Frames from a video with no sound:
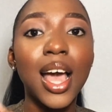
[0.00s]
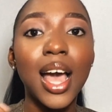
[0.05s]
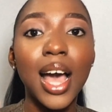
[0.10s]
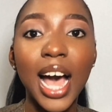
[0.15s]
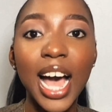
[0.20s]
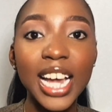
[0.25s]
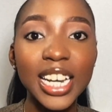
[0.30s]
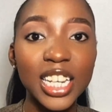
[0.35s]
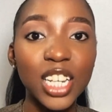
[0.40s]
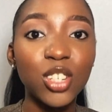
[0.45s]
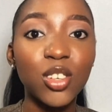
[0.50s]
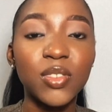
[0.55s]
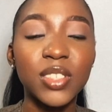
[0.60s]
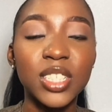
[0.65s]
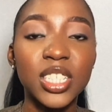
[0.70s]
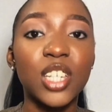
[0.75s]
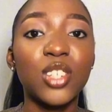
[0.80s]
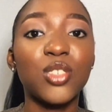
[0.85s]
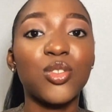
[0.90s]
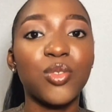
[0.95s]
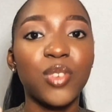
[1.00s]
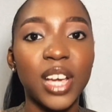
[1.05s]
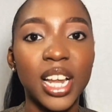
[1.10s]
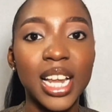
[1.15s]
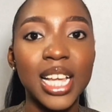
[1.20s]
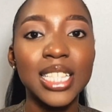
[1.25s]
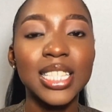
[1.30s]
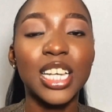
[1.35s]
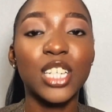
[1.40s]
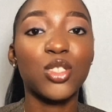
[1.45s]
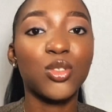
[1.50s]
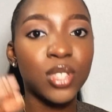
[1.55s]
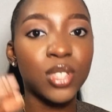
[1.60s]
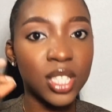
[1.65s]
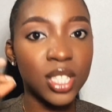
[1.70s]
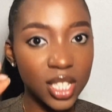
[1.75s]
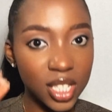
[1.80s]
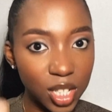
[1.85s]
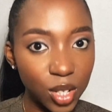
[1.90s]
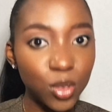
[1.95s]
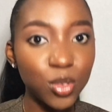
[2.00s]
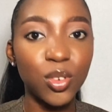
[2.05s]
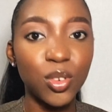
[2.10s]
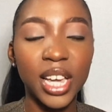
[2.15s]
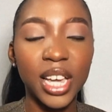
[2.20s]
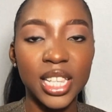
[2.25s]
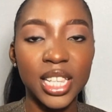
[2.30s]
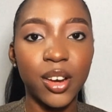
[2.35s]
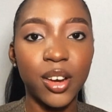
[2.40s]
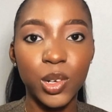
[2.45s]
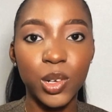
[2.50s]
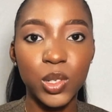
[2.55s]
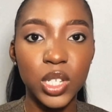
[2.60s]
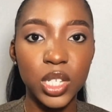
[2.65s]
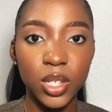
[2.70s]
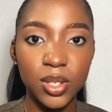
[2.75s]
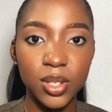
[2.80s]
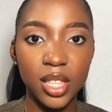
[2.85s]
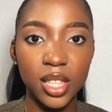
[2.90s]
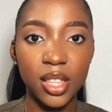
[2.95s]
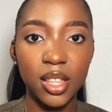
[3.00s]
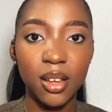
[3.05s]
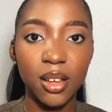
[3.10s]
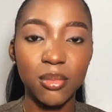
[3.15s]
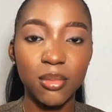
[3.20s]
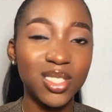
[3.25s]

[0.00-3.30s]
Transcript: At the end of the day, you realize that you still don't get around to using them.